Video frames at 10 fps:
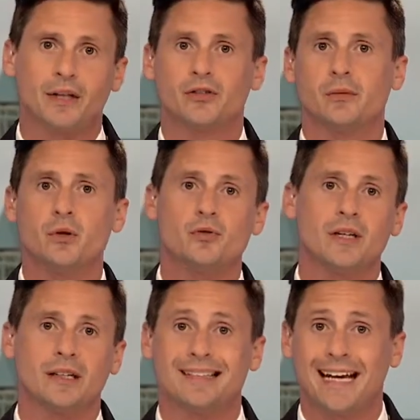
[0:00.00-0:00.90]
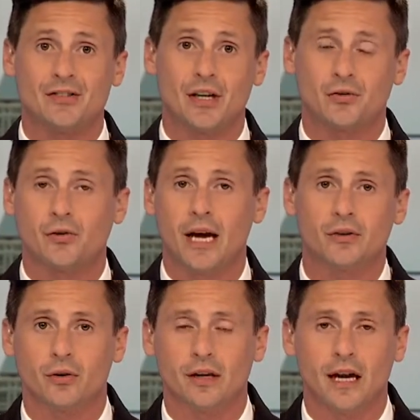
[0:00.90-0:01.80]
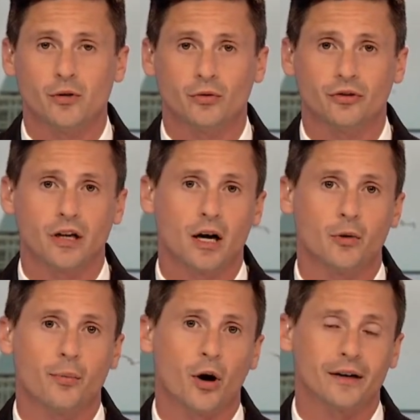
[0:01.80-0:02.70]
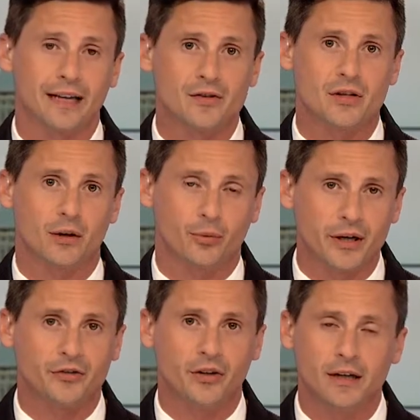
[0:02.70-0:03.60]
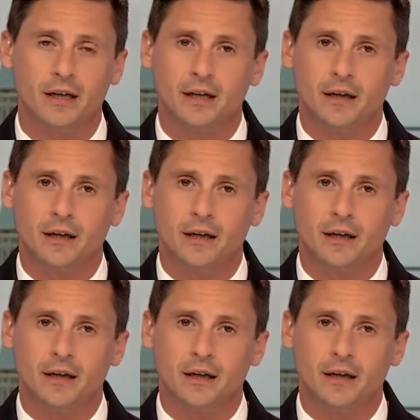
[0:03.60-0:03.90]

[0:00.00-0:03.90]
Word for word: Mexican music and dance yesterday during the annual Chicano Park Day celebration.